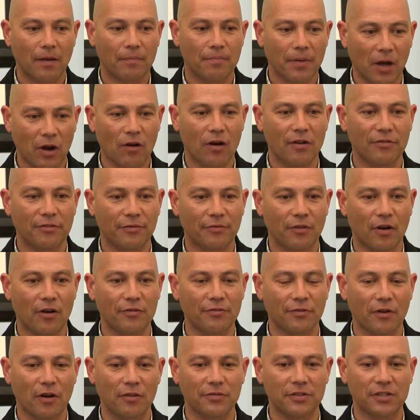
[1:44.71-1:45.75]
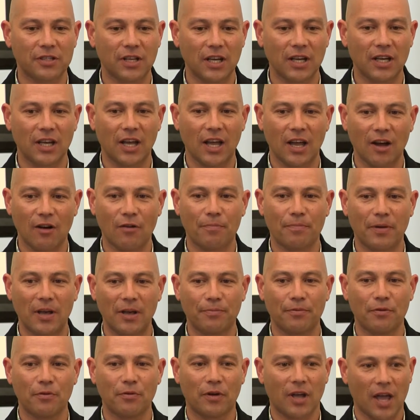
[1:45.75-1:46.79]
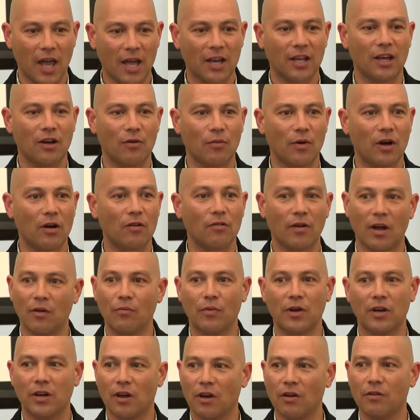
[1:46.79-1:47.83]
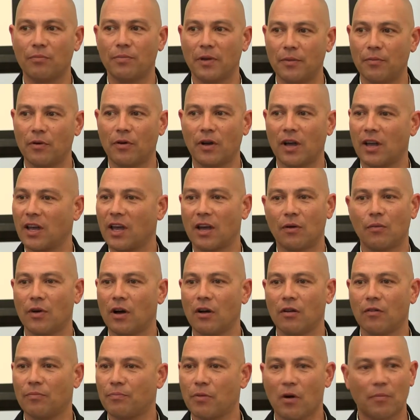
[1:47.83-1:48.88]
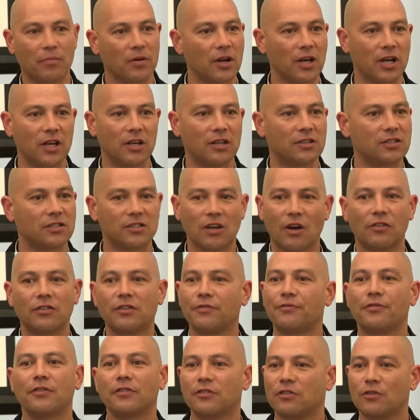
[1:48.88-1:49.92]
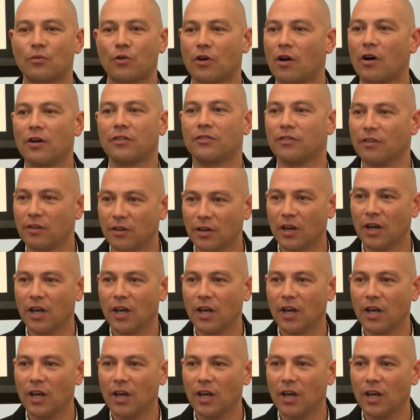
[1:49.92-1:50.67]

but I've, I've, I've seen how people can get well, and we know people can get well, probably so different to what I do,